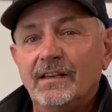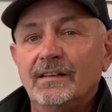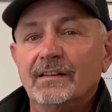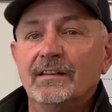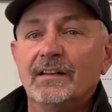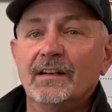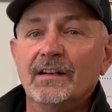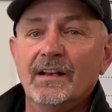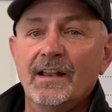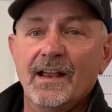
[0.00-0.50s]
and
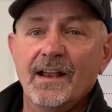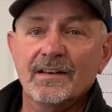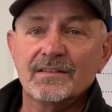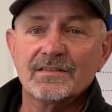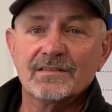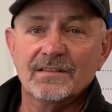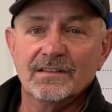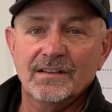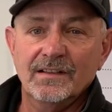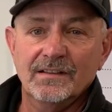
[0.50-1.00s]
then it
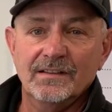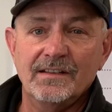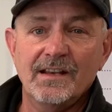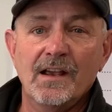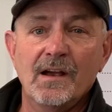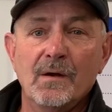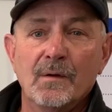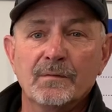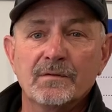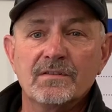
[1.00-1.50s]
has to get
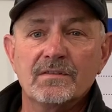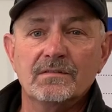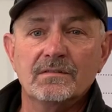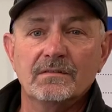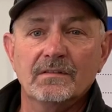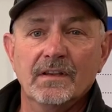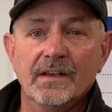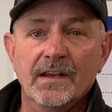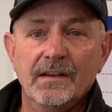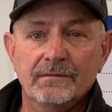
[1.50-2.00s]
down to
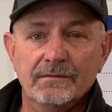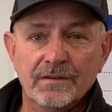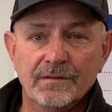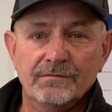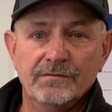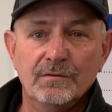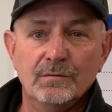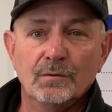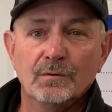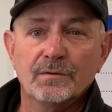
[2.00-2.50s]
the heavy
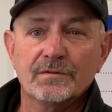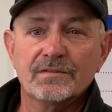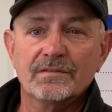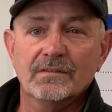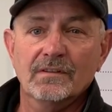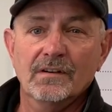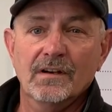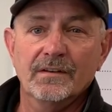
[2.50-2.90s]
fuels that are